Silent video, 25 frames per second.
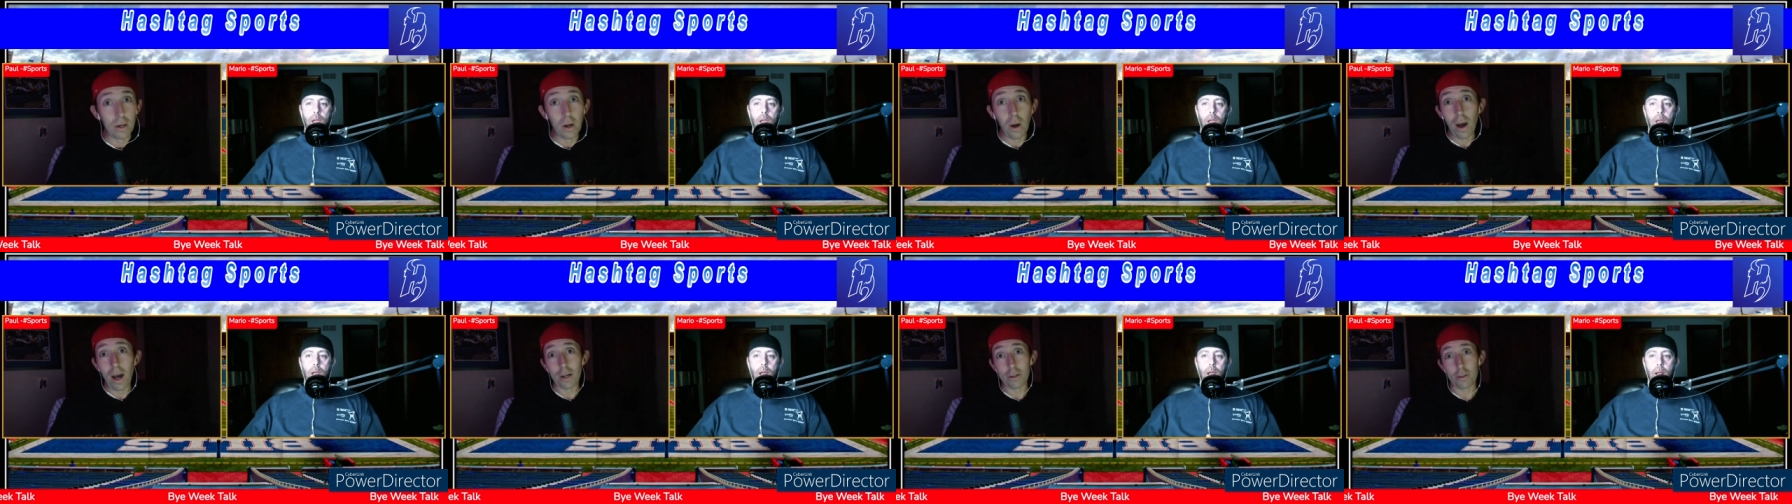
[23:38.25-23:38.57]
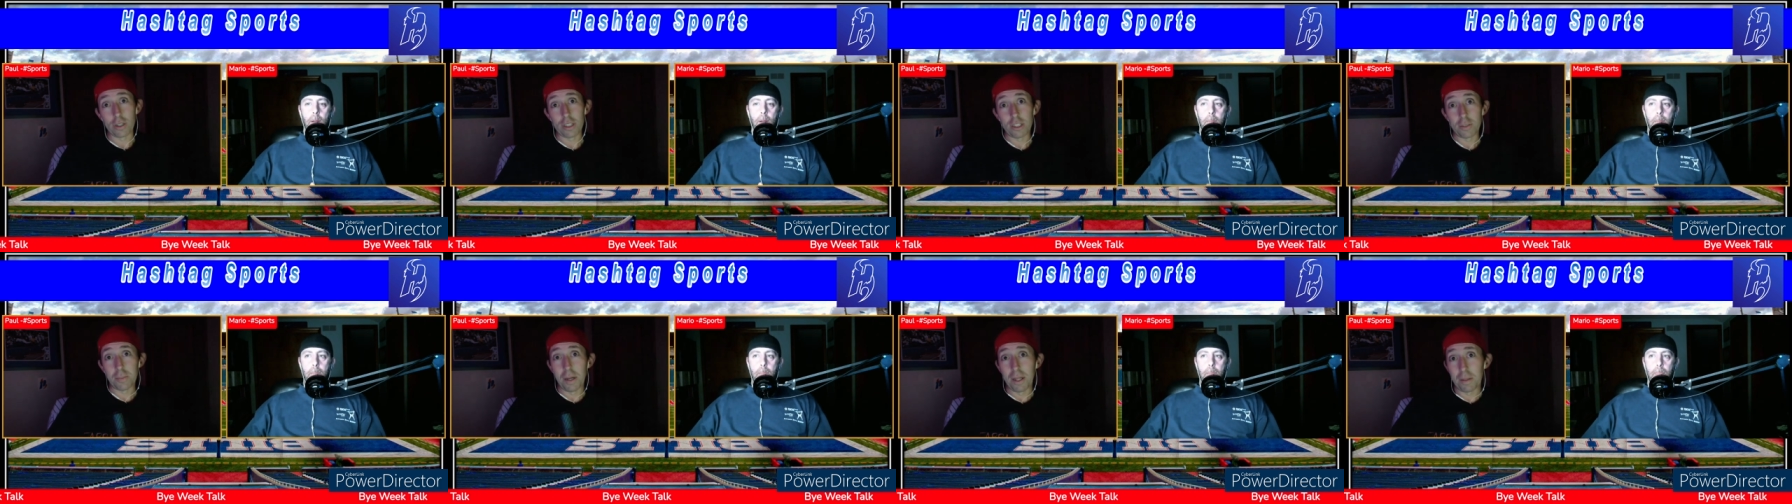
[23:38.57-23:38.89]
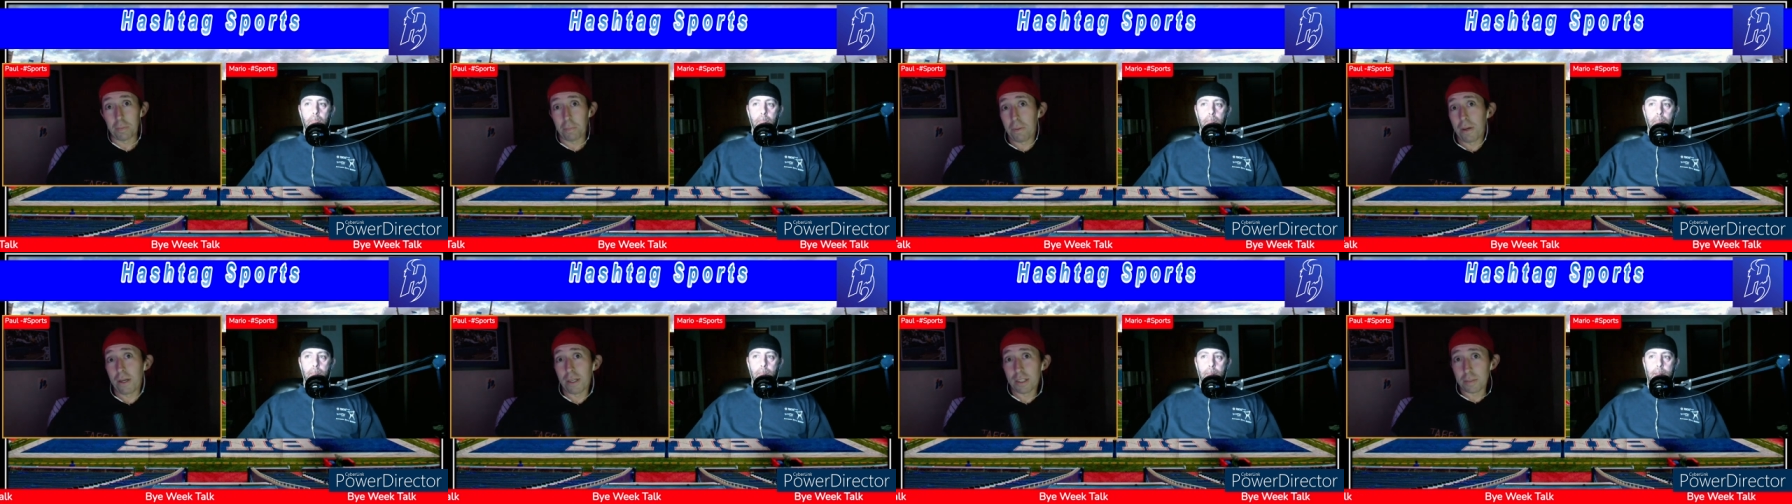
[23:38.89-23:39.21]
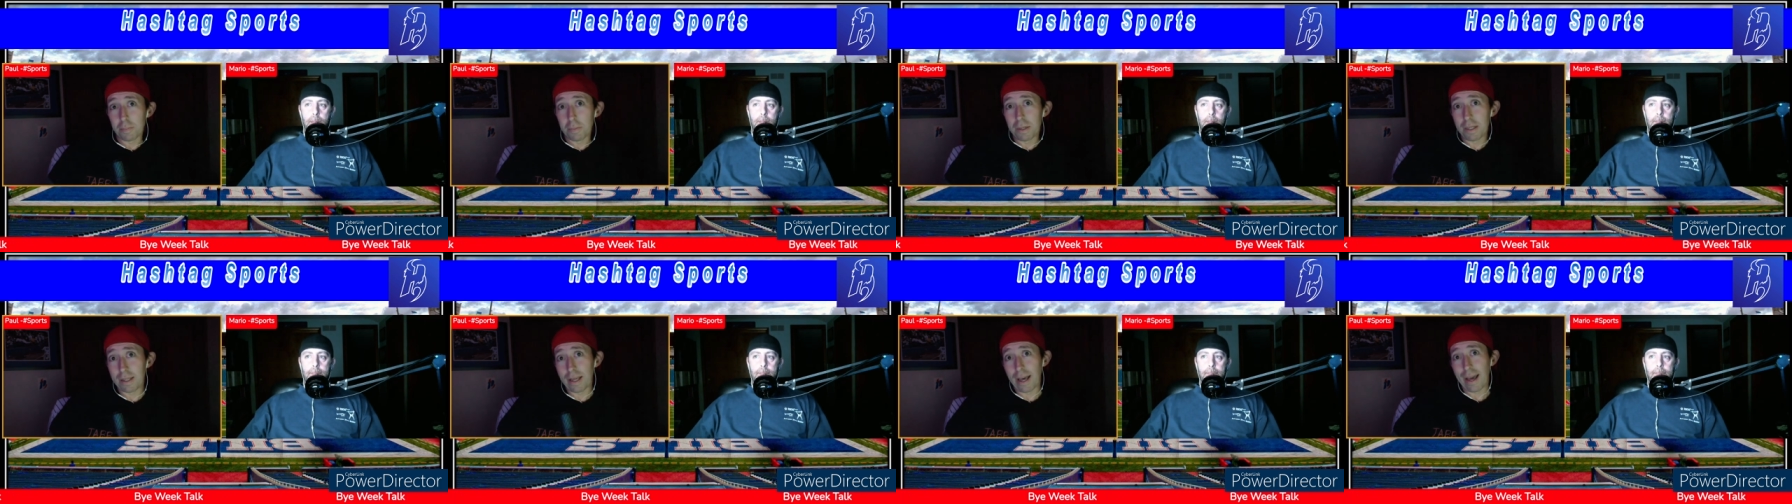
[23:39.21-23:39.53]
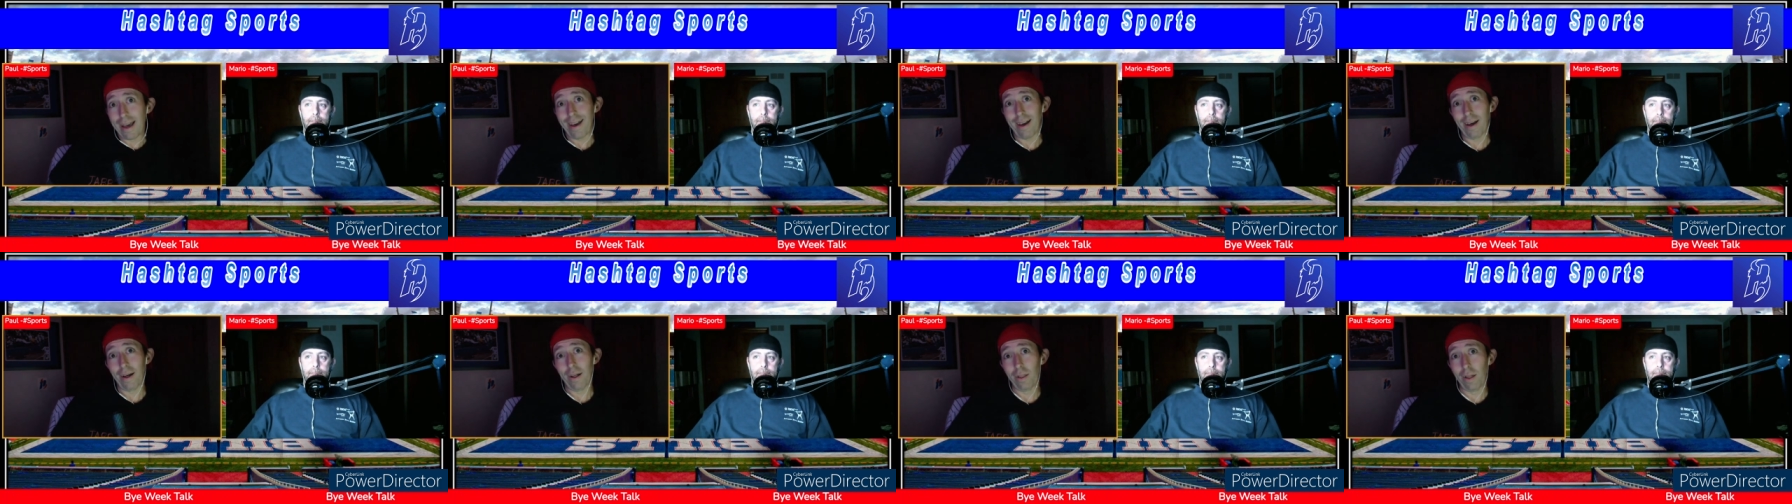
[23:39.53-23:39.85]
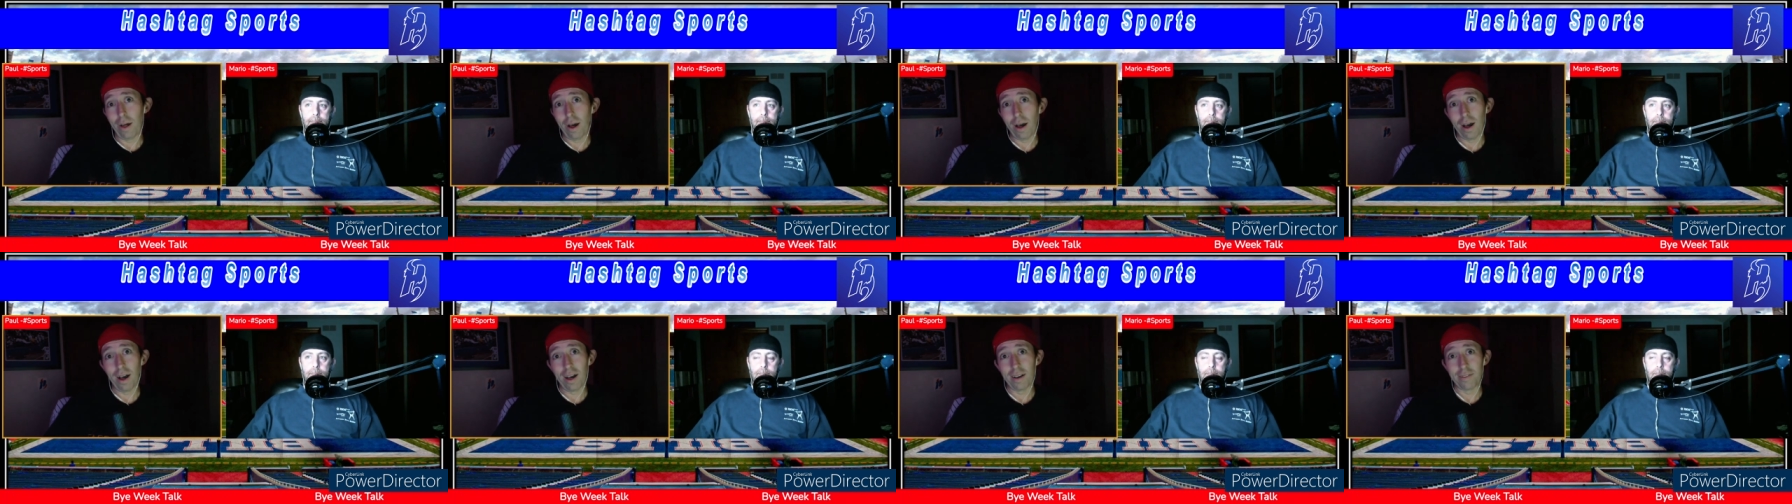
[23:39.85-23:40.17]
don't know. Andre Smith pissed me the hell
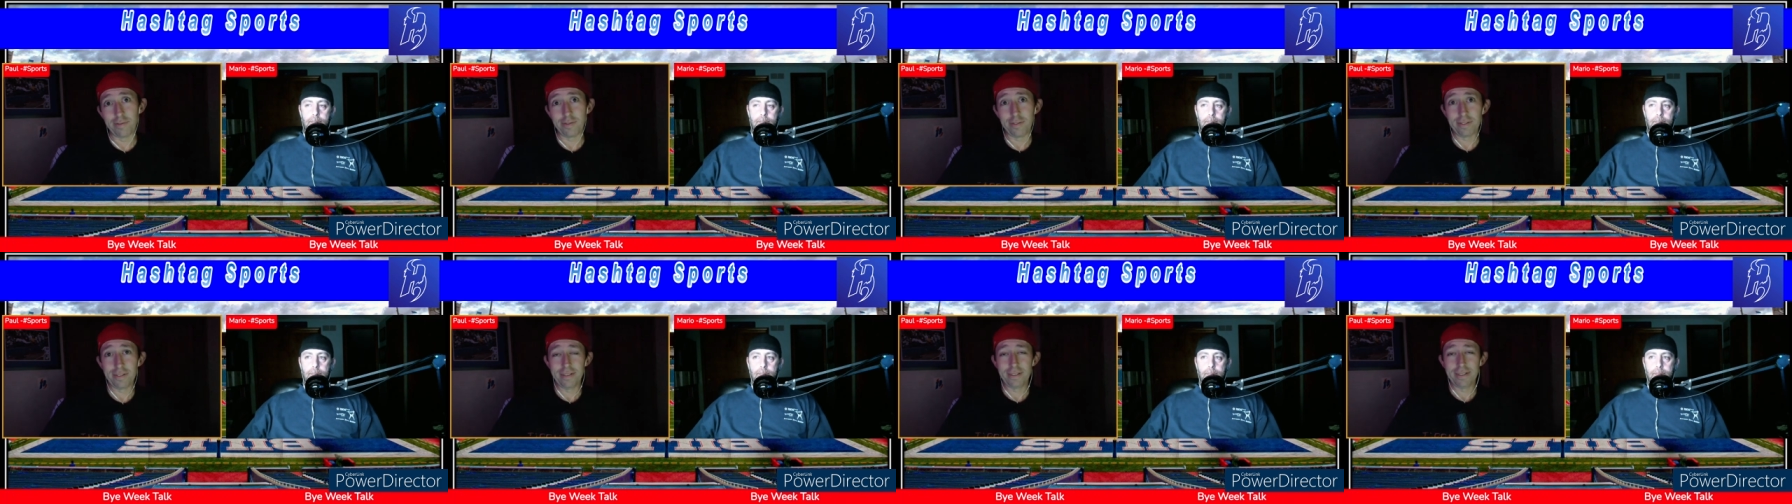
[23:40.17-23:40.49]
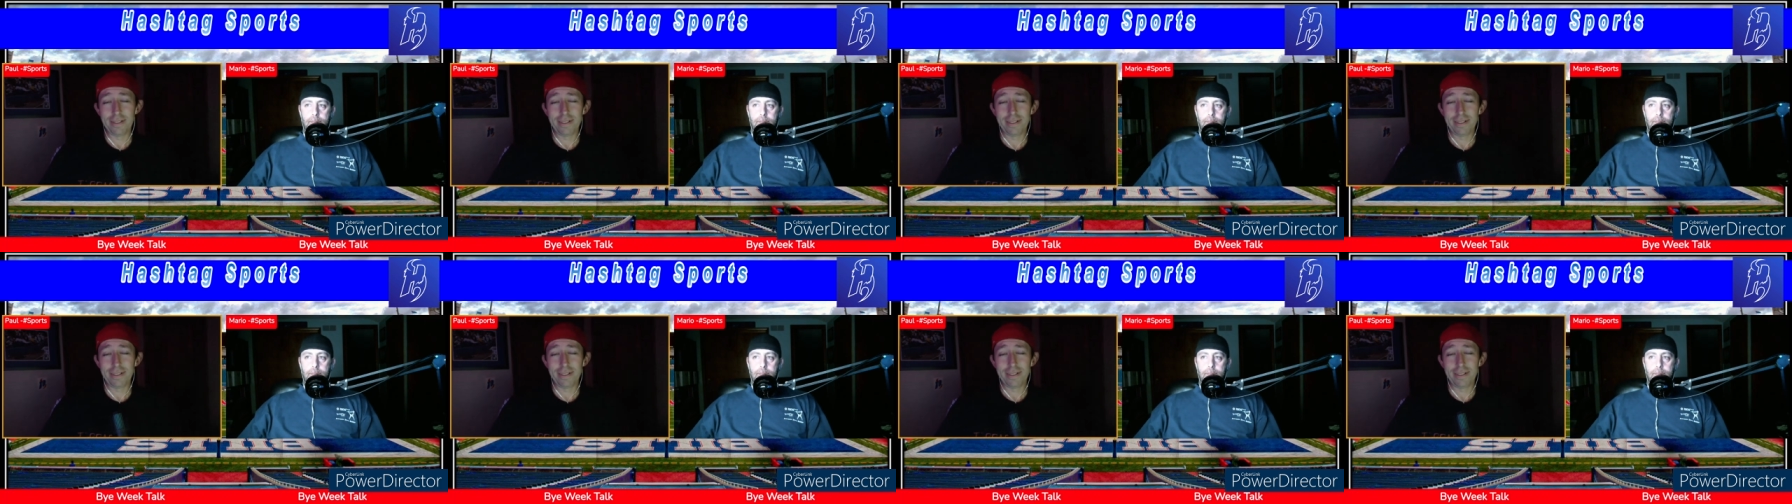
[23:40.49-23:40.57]
off